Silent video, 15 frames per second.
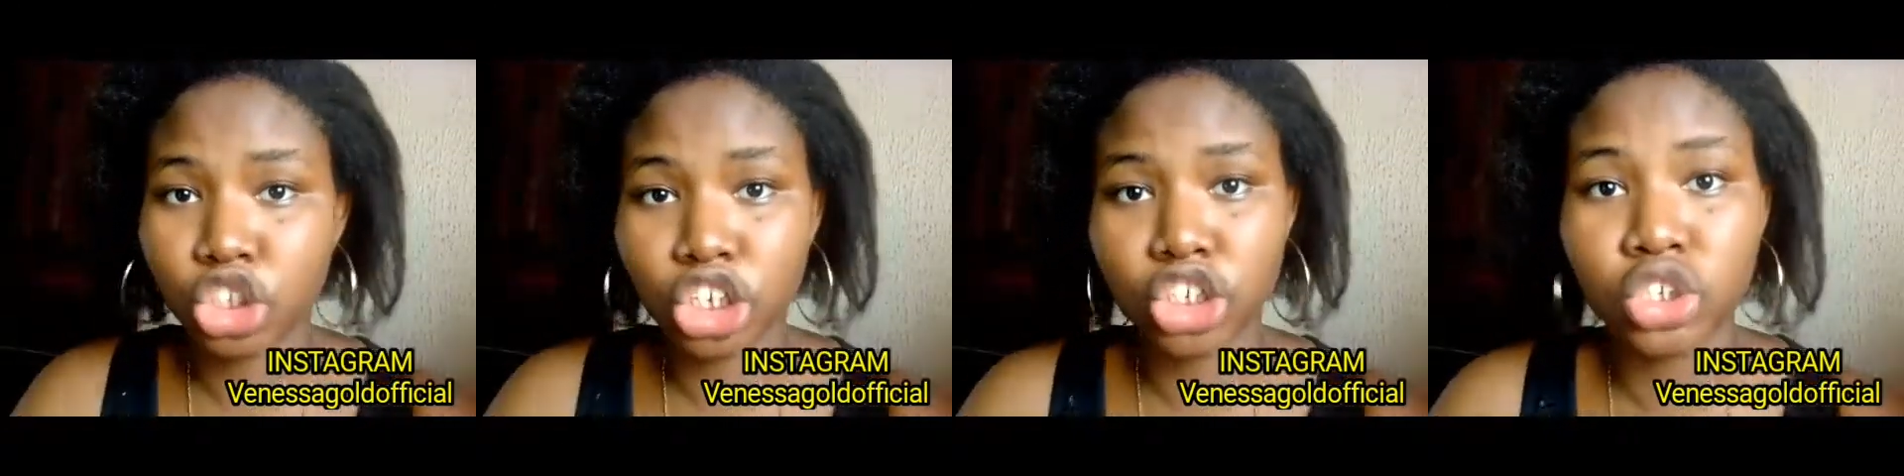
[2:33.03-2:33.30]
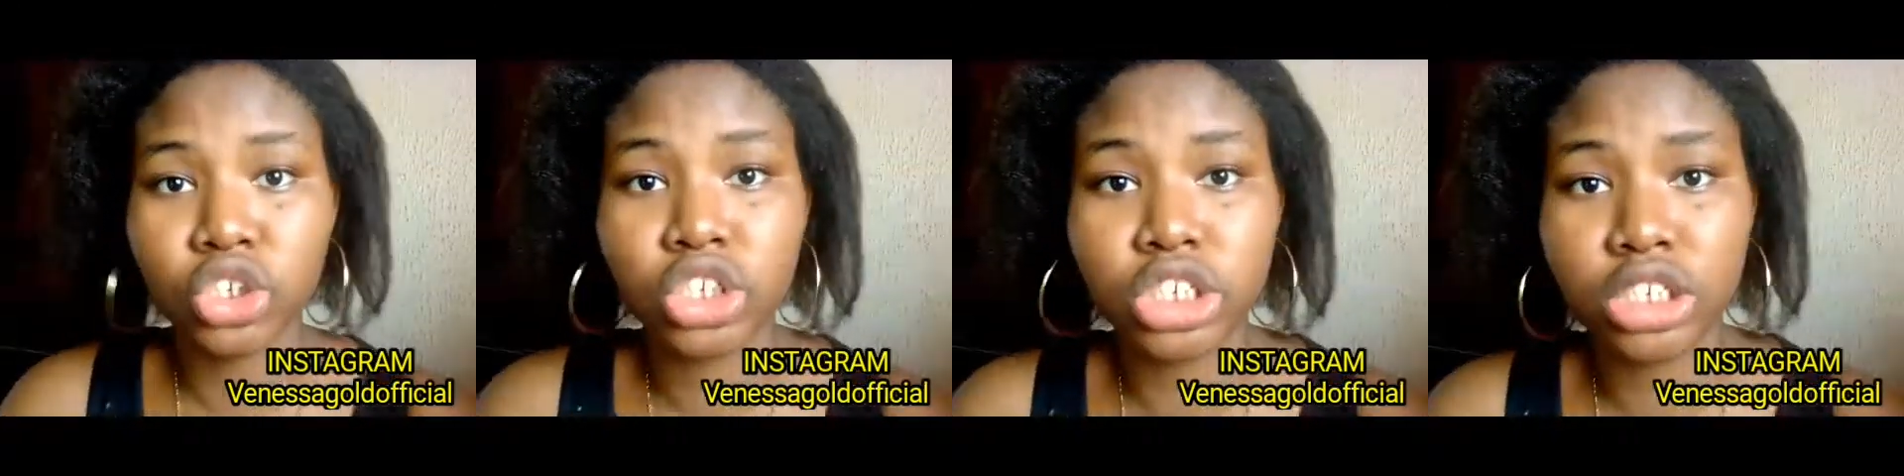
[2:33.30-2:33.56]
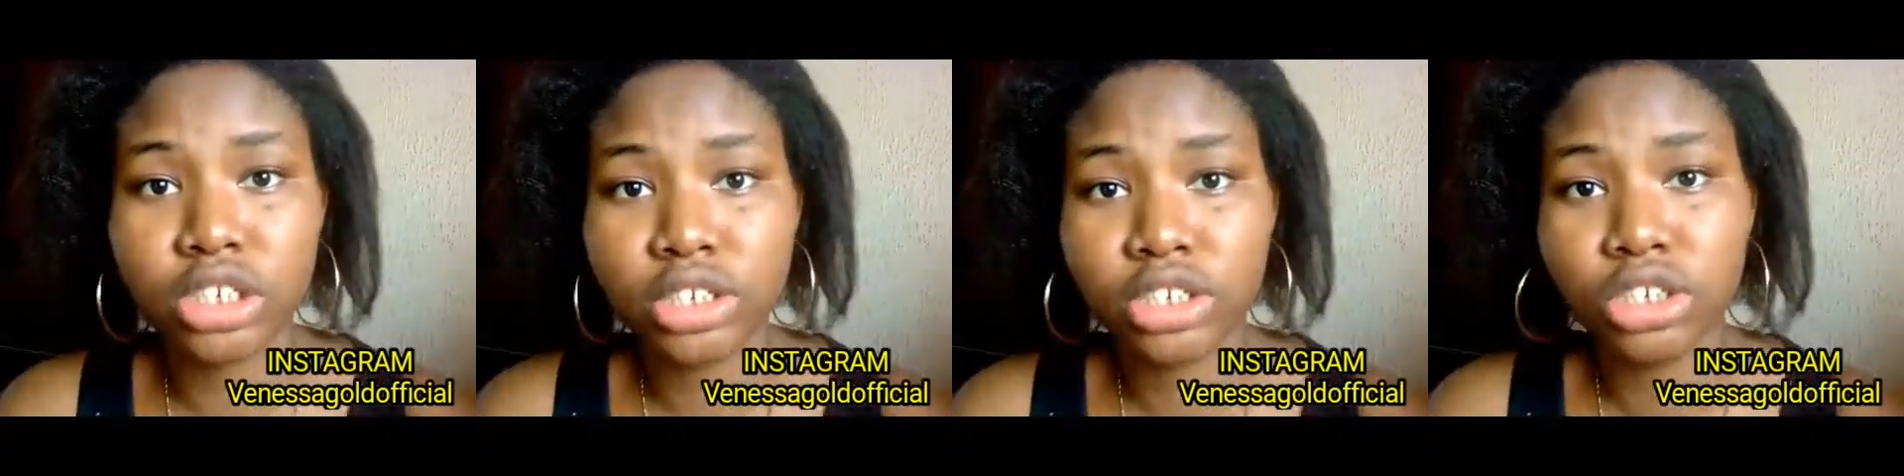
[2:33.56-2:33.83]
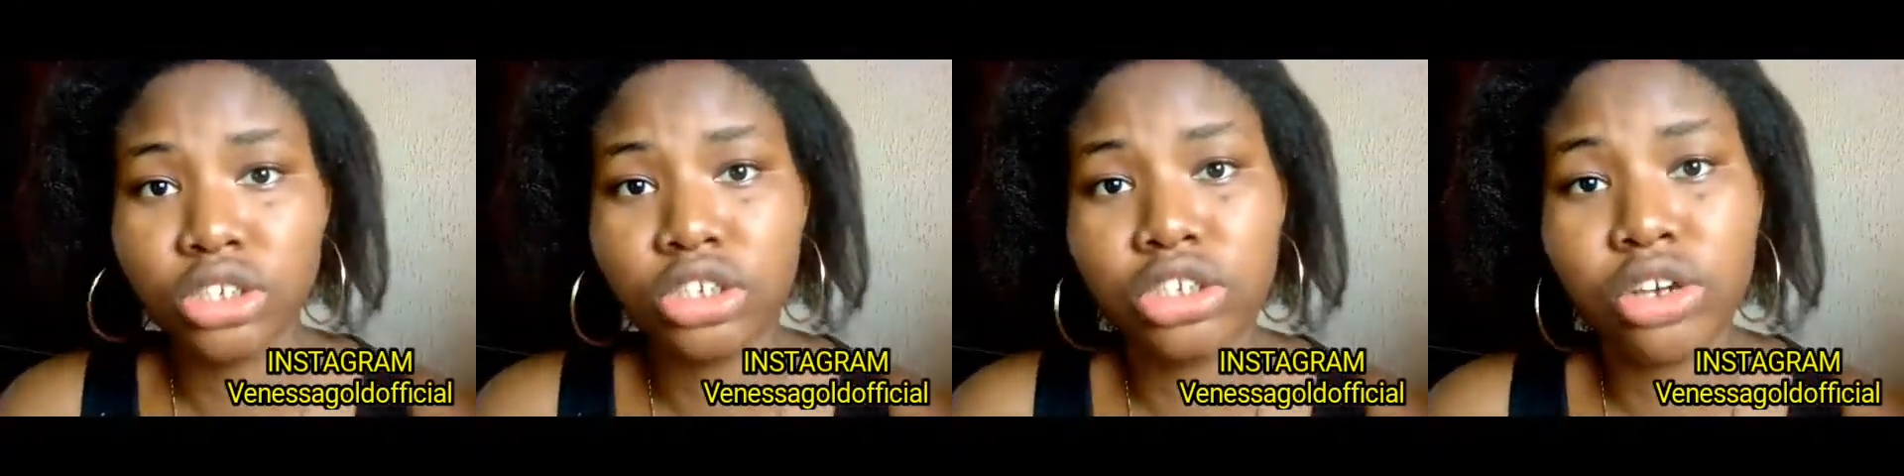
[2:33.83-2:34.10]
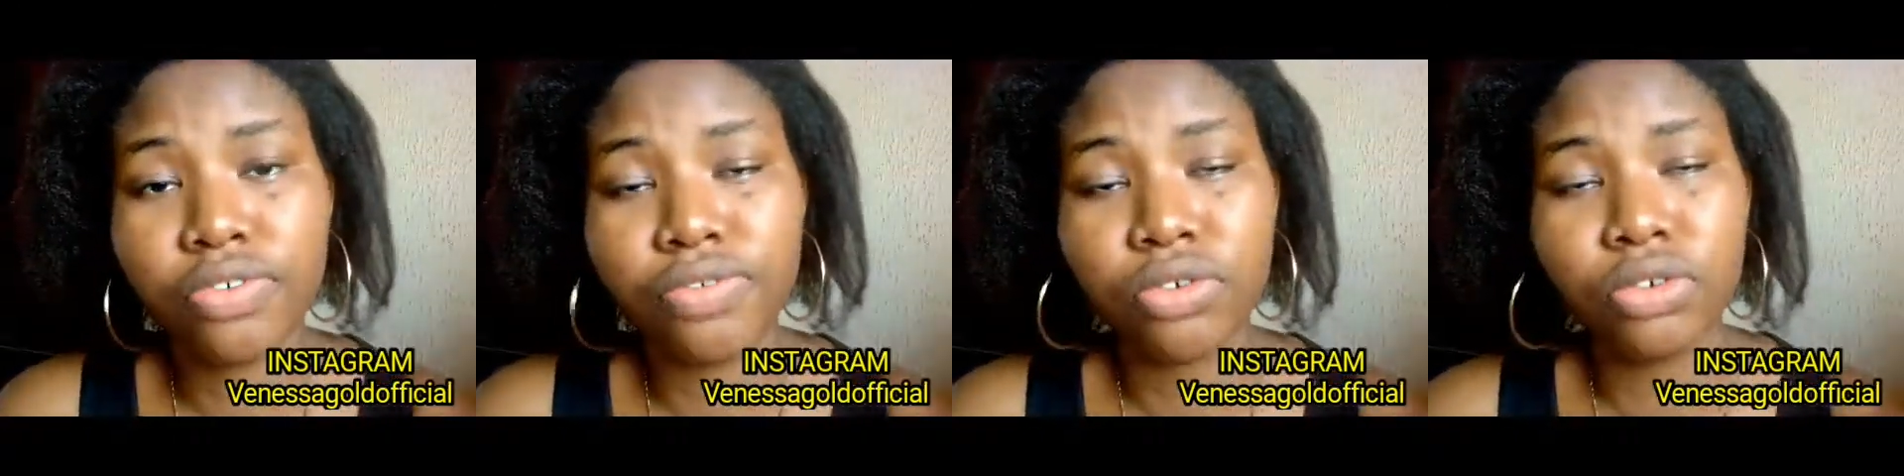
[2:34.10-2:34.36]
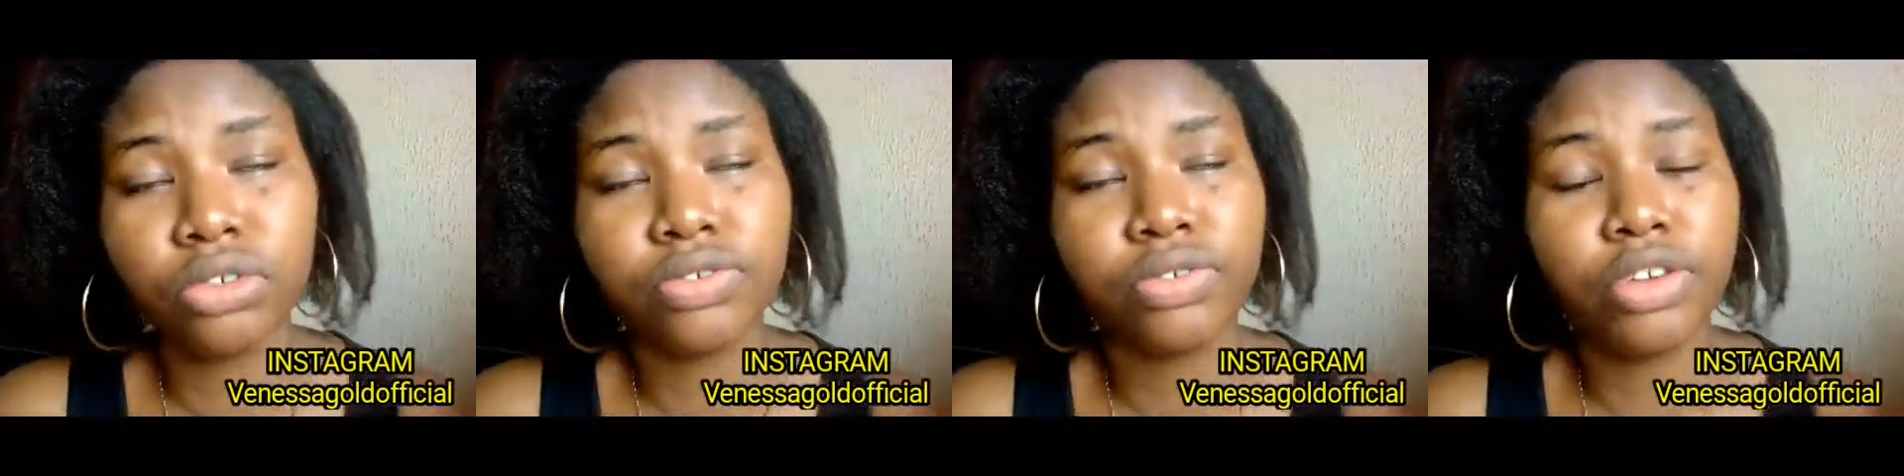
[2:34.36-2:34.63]
just using your
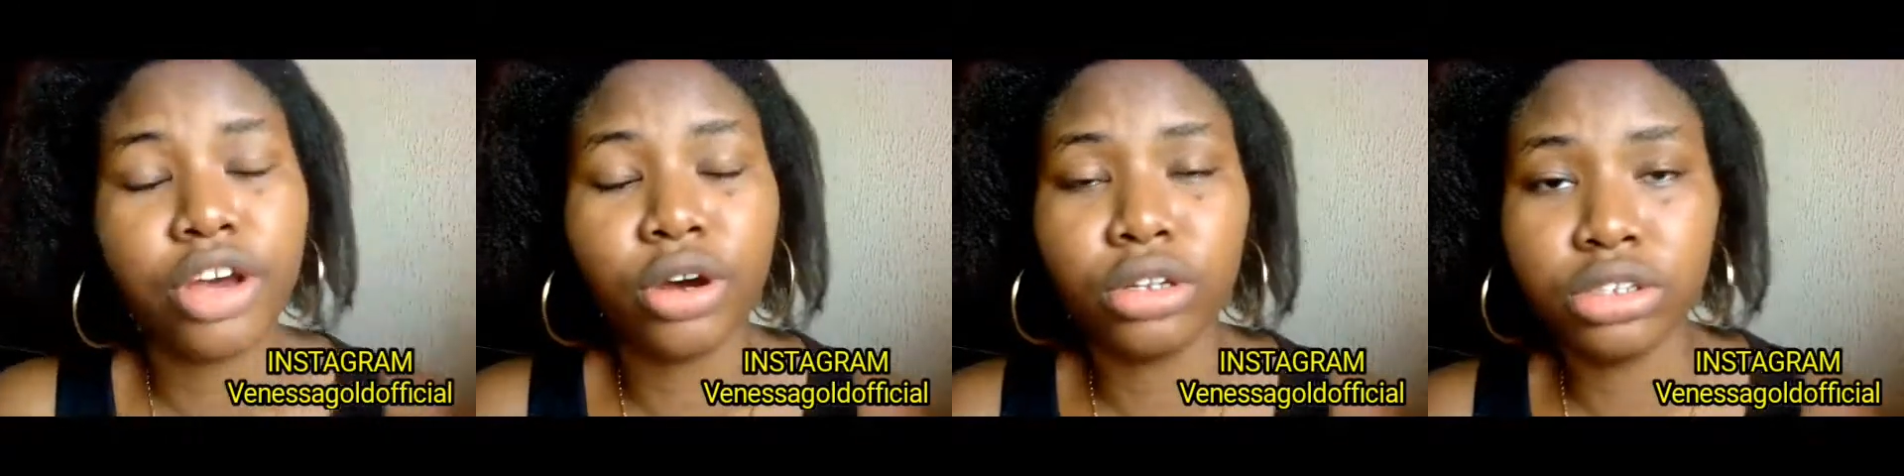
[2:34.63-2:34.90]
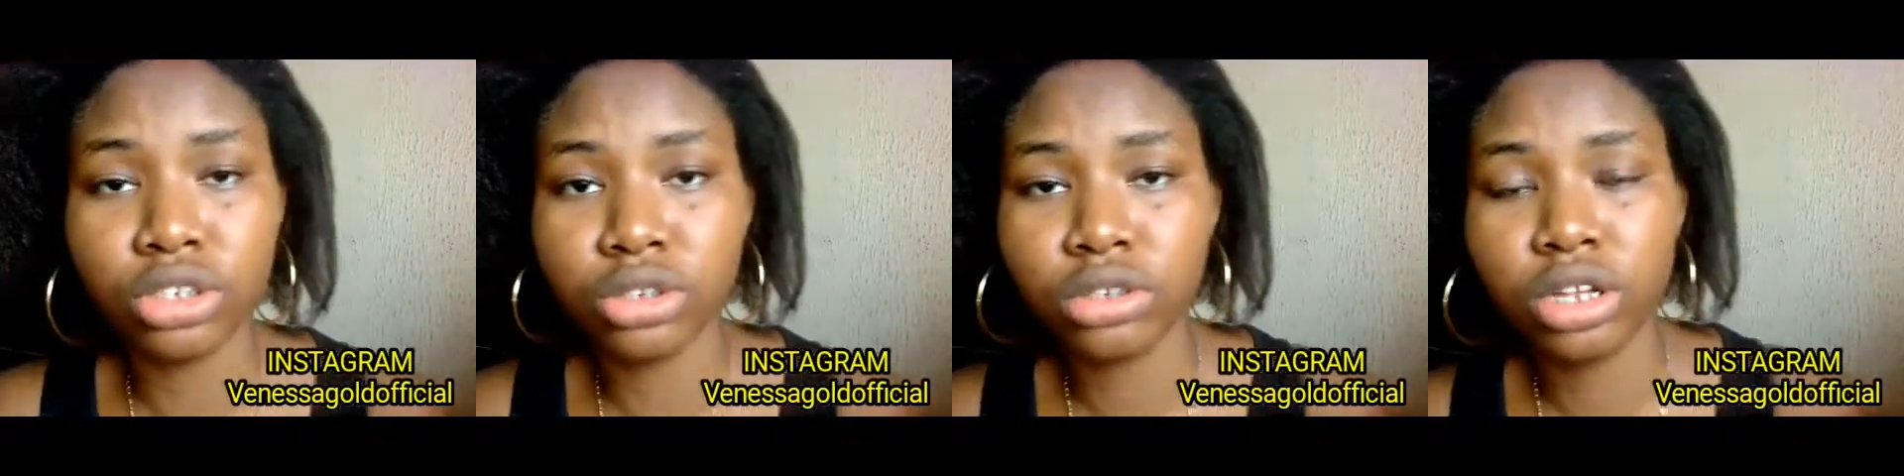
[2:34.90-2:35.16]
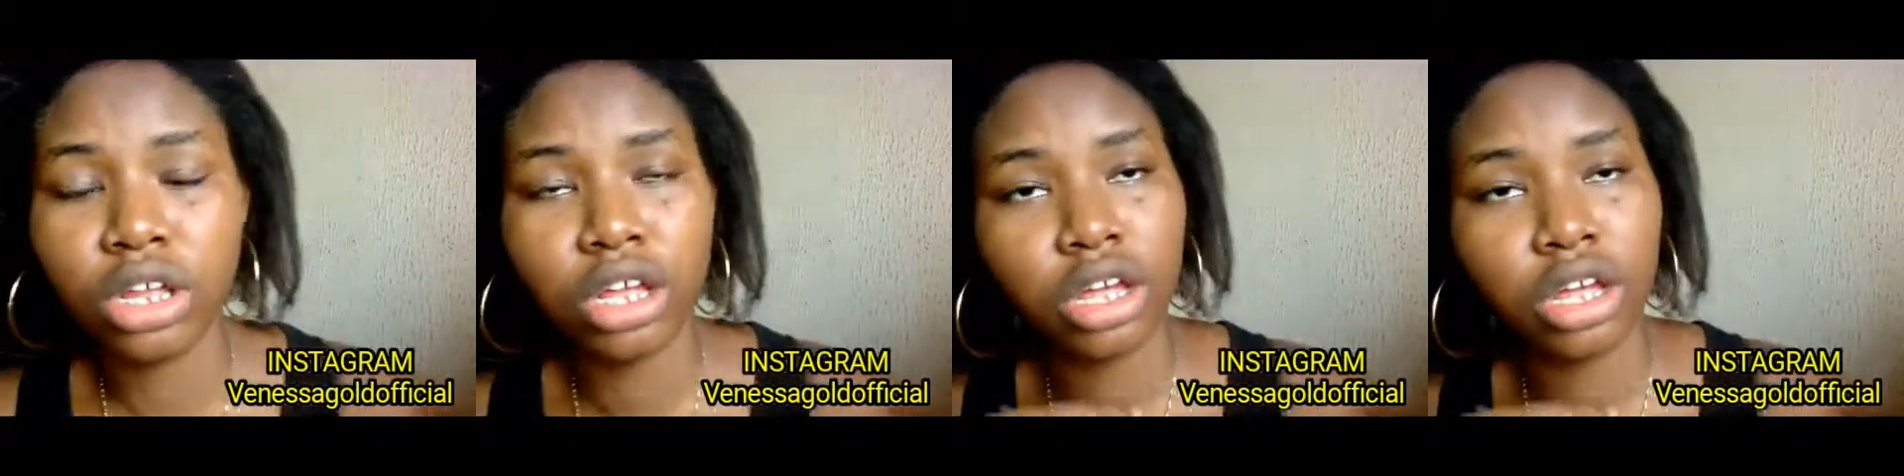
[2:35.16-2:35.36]
phone audio.